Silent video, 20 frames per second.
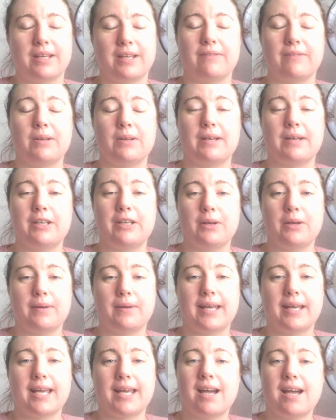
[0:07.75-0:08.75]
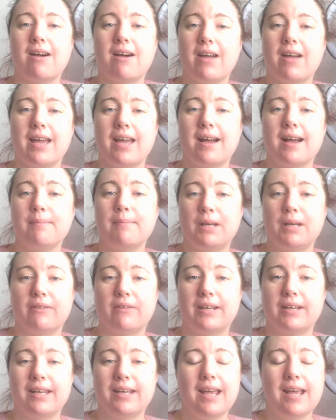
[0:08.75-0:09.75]
If you are new here, hi, I'm
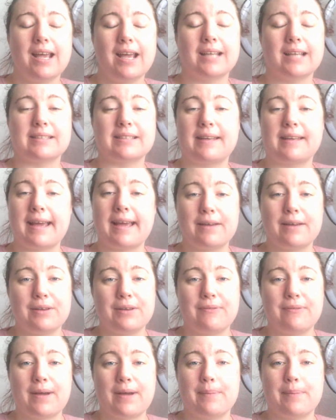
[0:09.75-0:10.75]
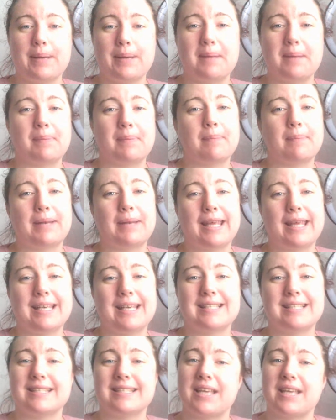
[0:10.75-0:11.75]
Lauren. I don't know how you found me, but
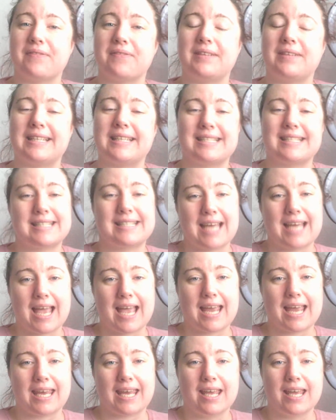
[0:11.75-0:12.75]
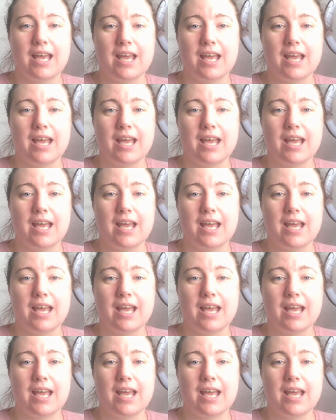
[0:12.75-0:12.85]
please definitely stay.